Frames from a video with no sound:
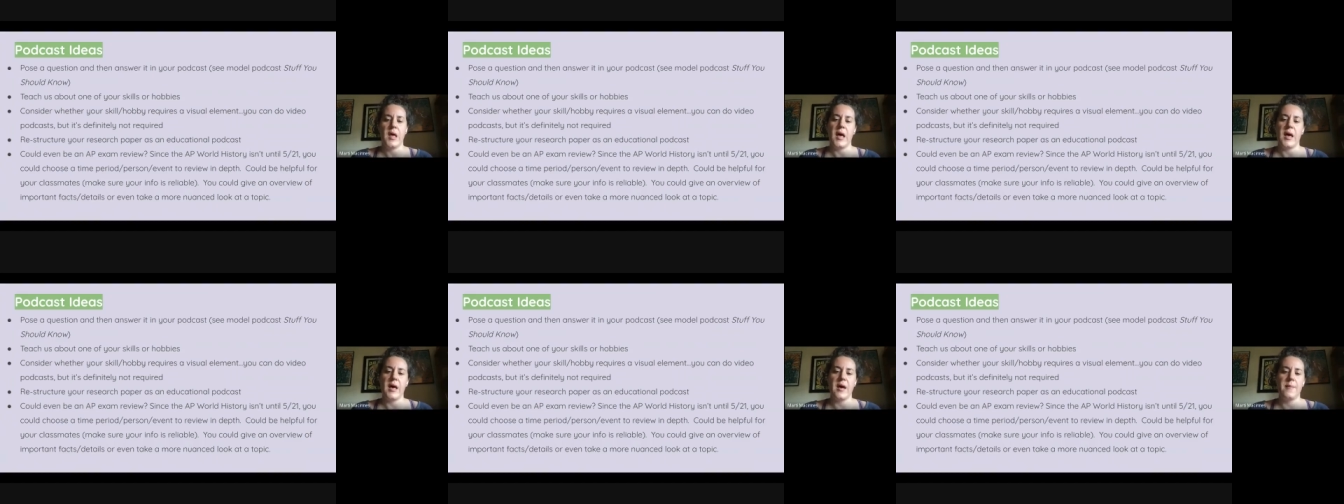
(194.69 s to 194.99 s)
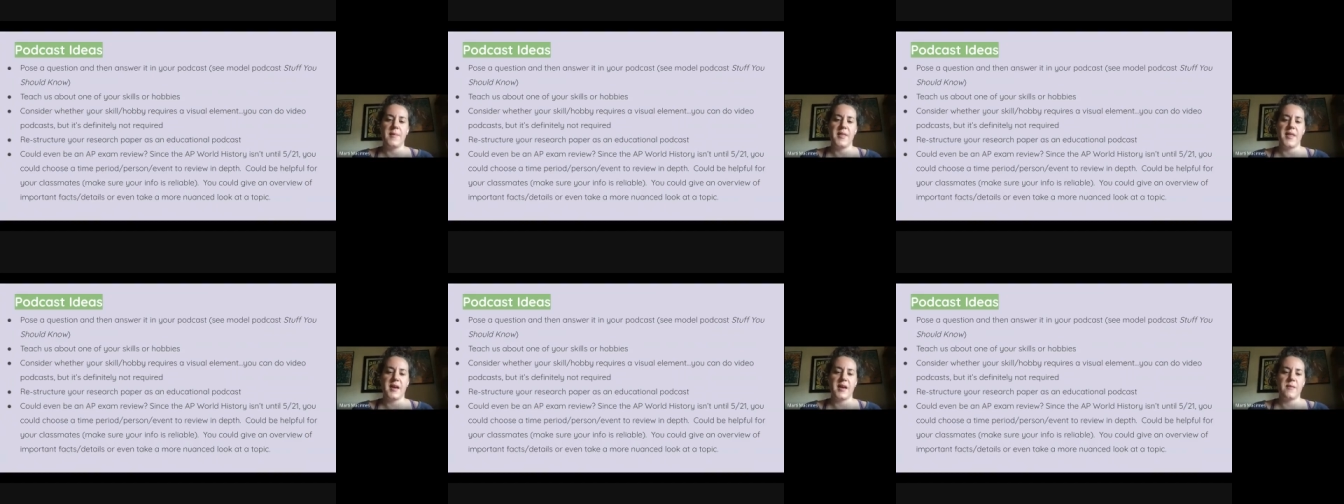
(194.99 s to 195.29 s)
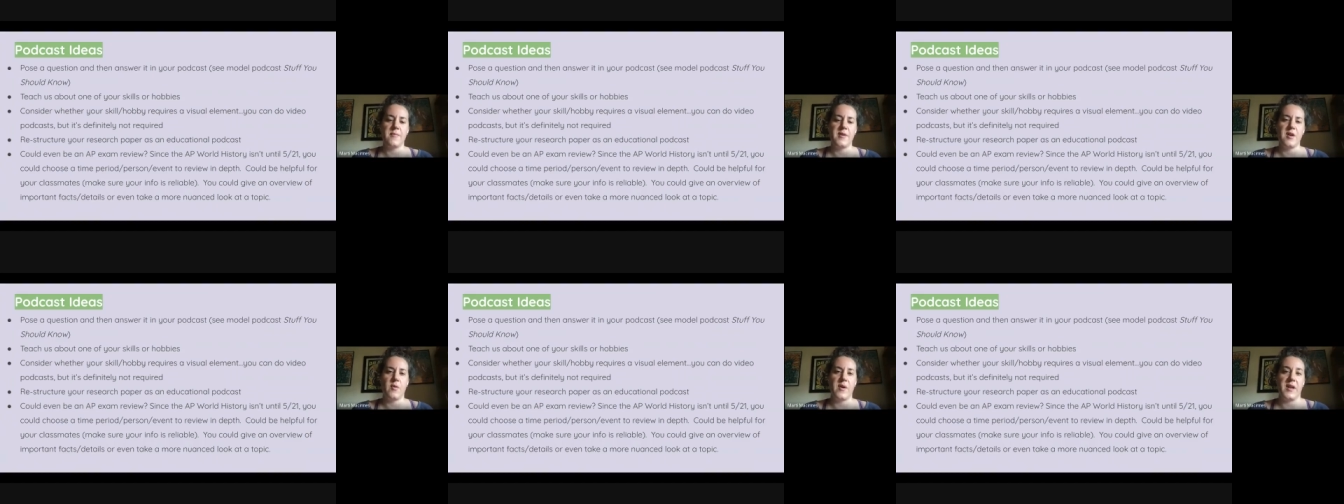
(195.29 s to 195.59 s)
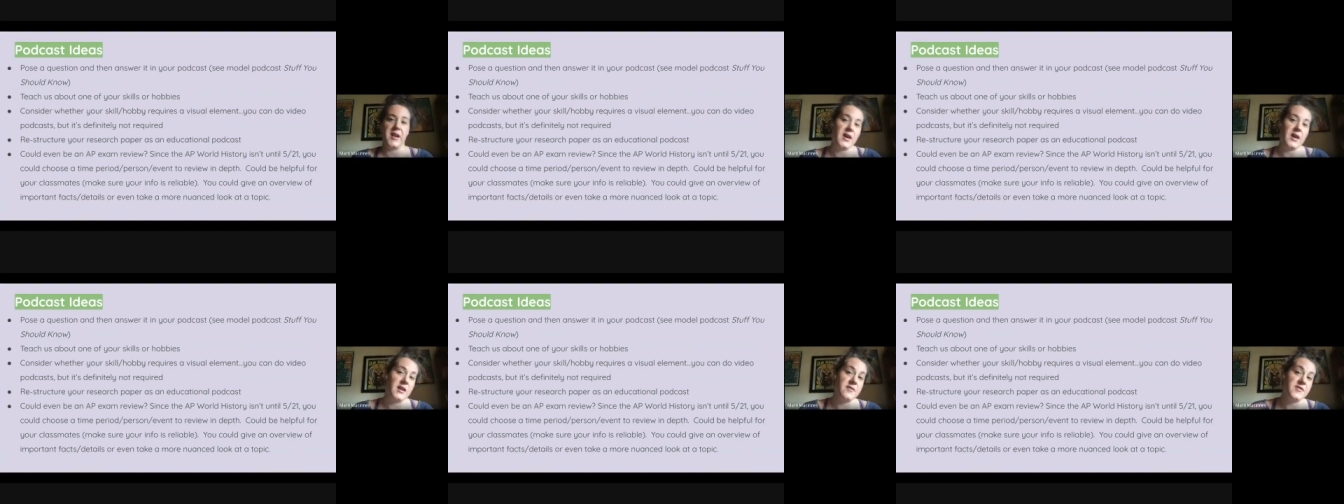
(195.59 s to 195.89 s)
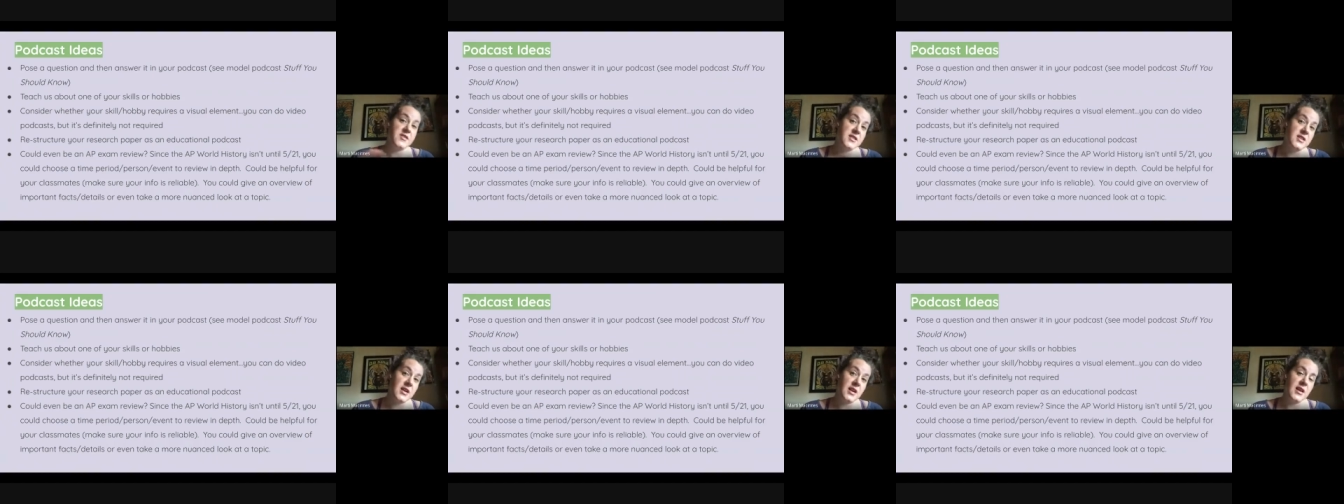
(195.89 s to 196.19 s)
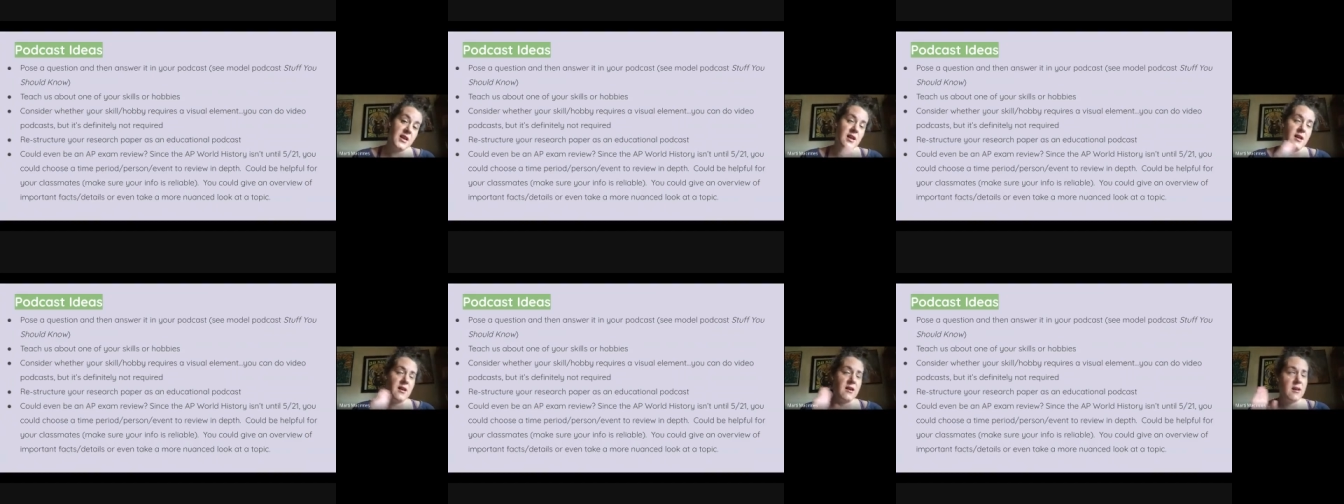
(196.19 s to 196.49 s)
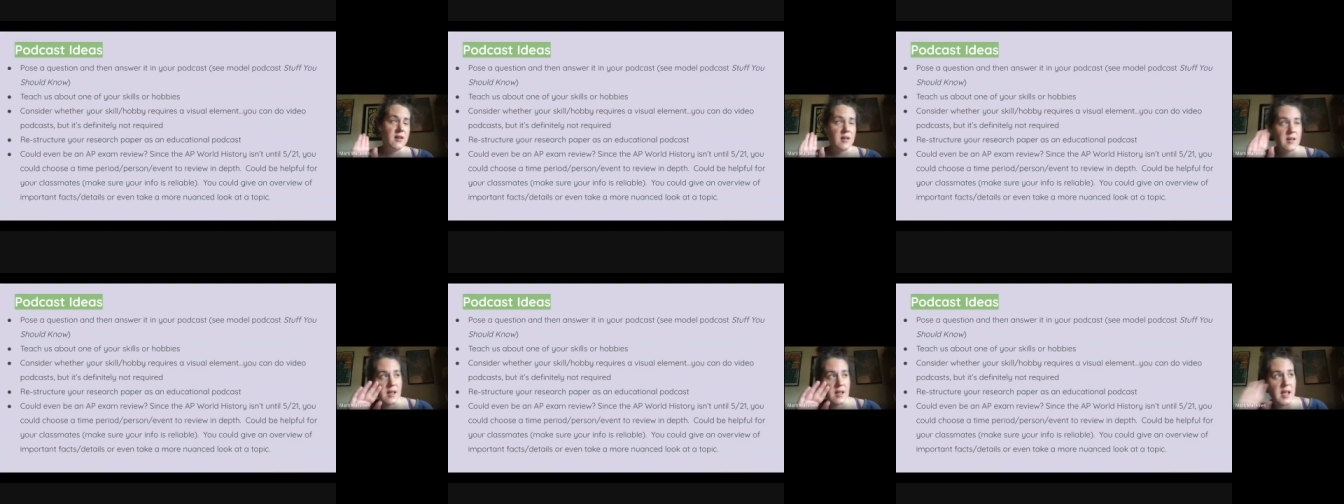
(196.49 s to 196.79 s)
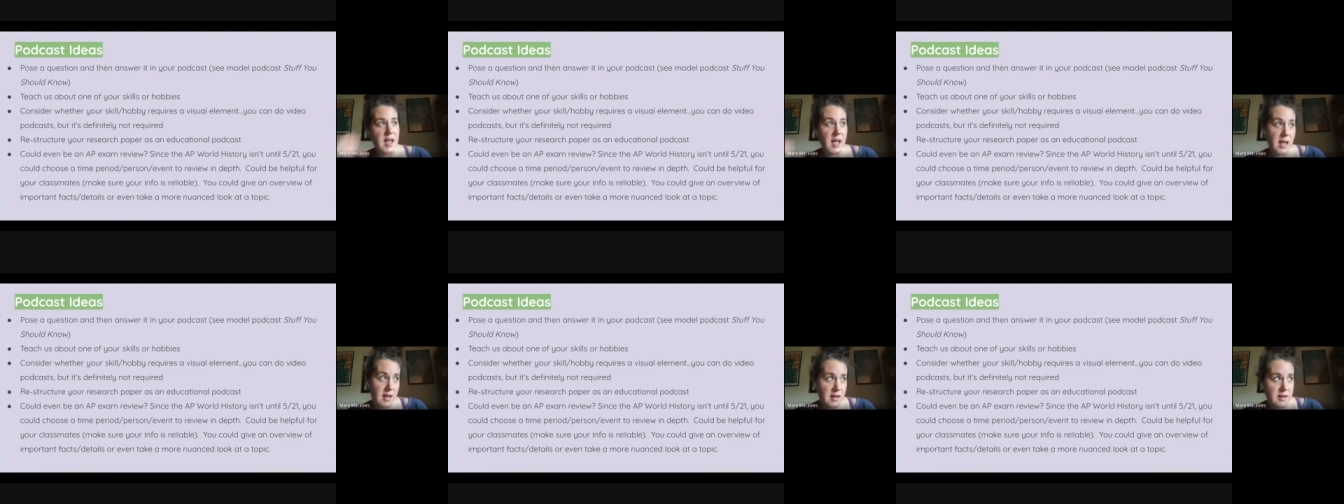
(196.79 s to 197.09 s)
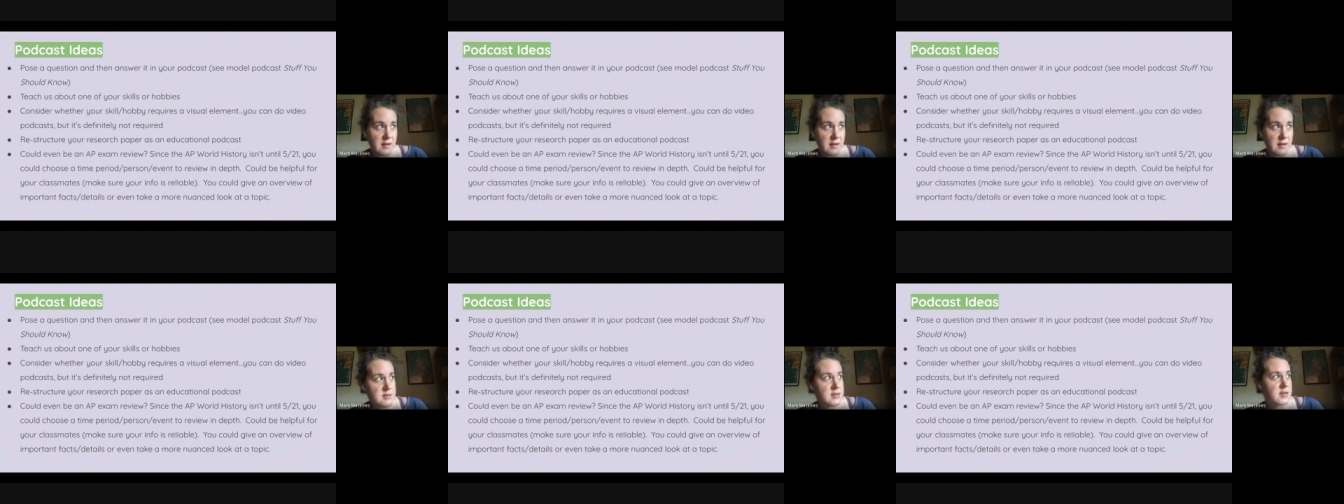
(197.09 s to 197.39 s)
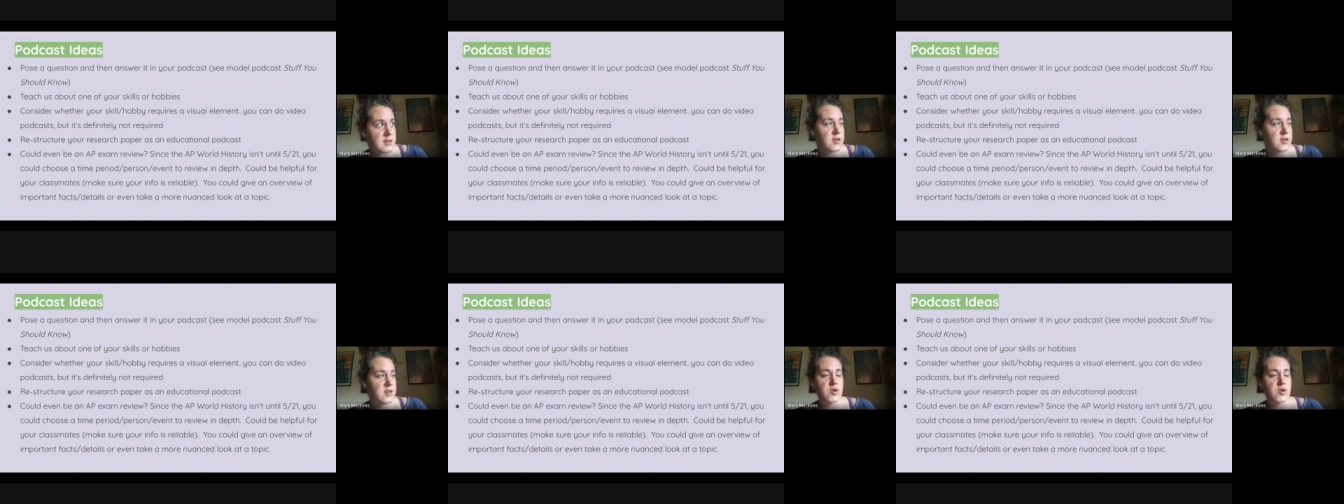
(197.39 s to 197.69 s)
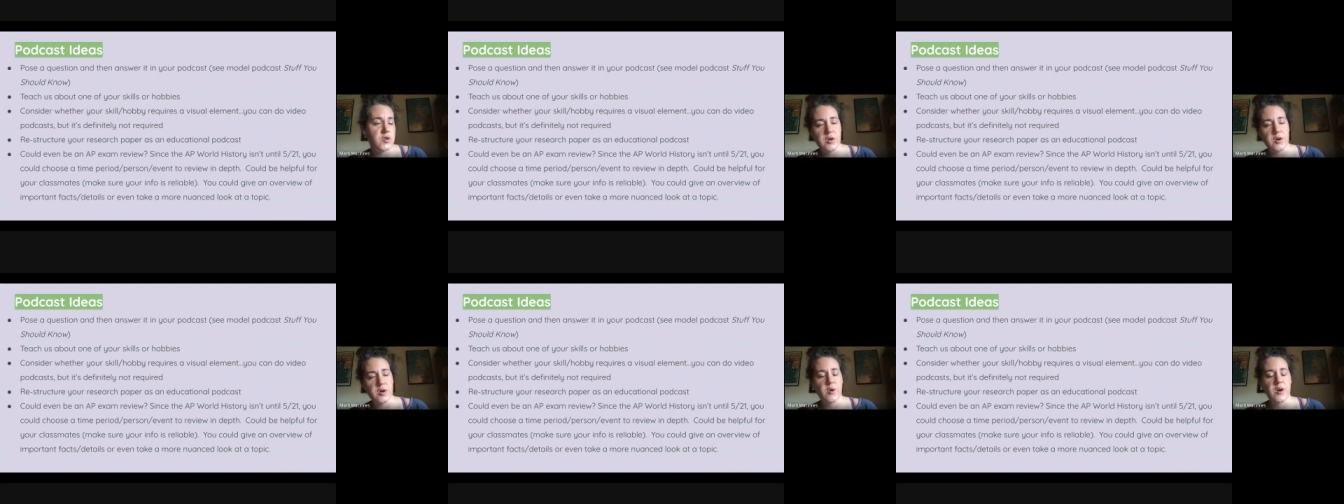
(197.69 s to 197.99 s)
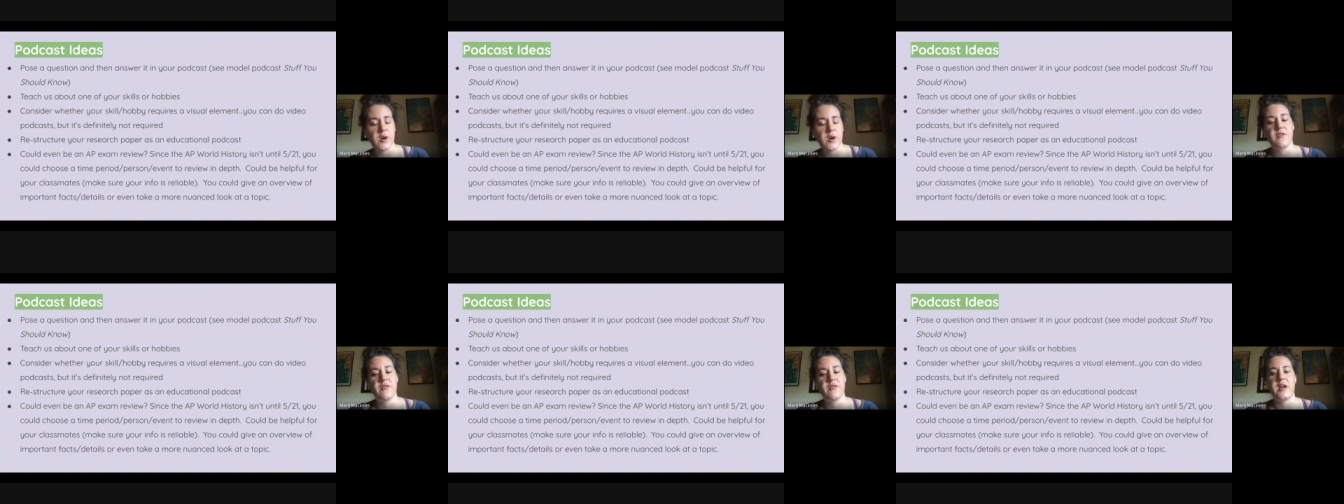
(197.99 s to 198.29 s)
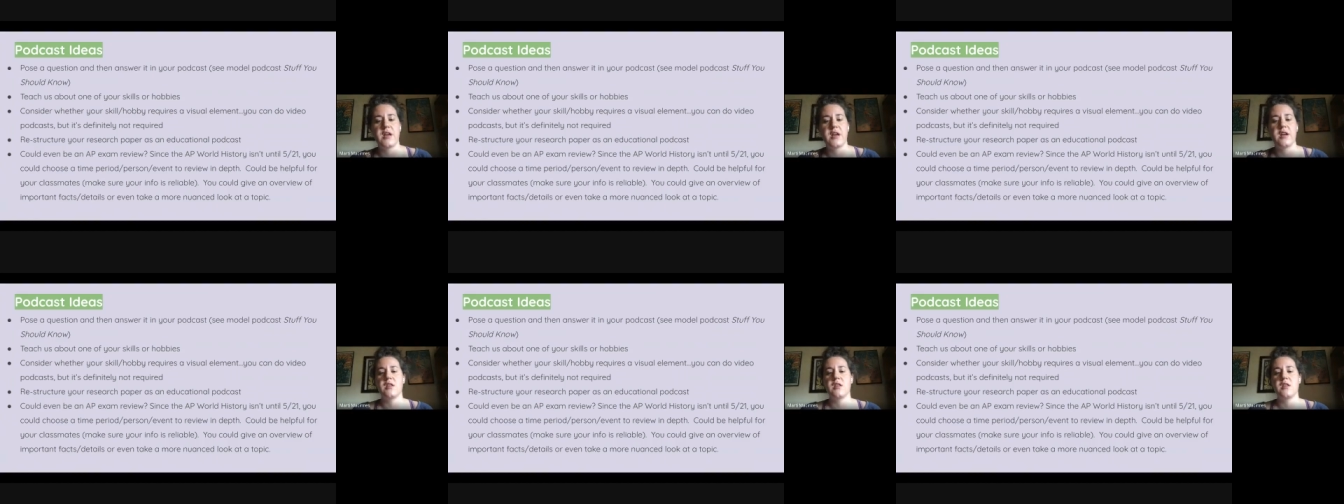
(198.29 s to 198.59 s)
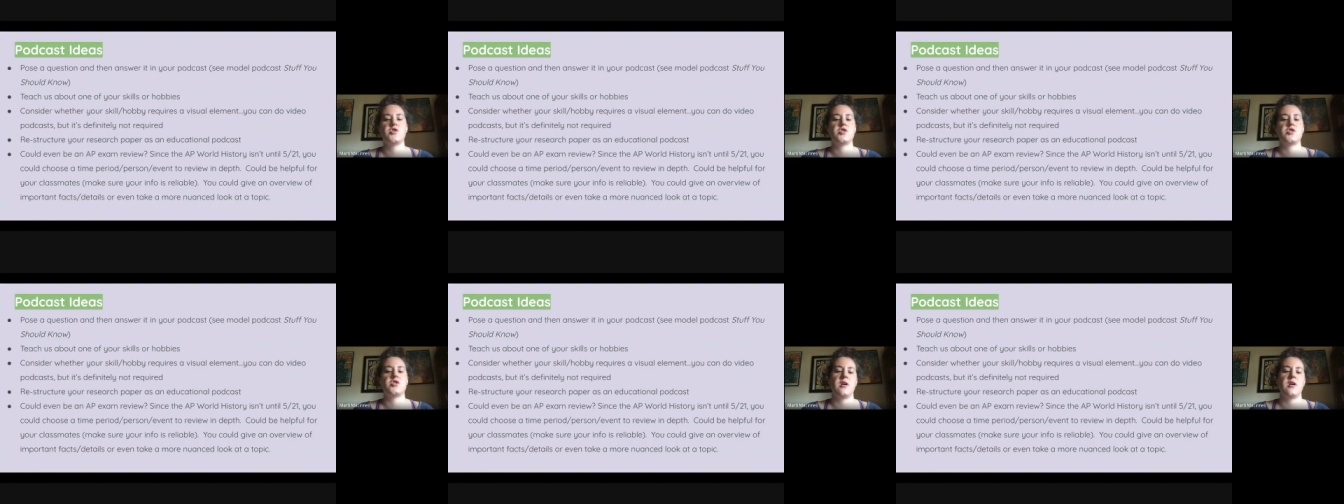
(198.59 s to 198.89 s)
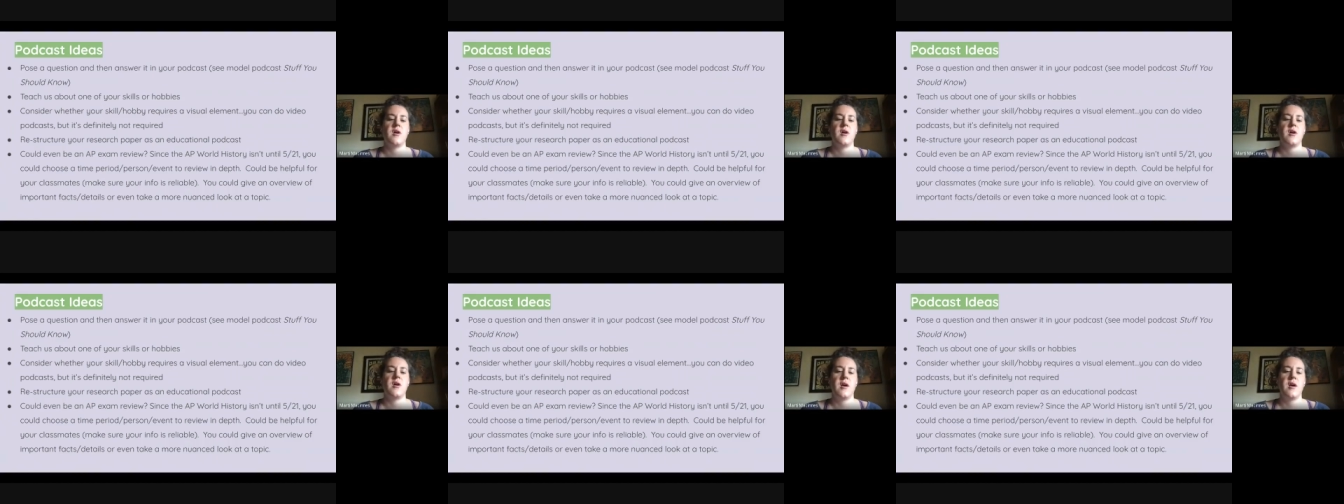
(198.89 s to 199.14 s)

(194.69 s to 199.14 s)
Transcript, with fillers: Um, but that could be a way to kind of study and do your work for English.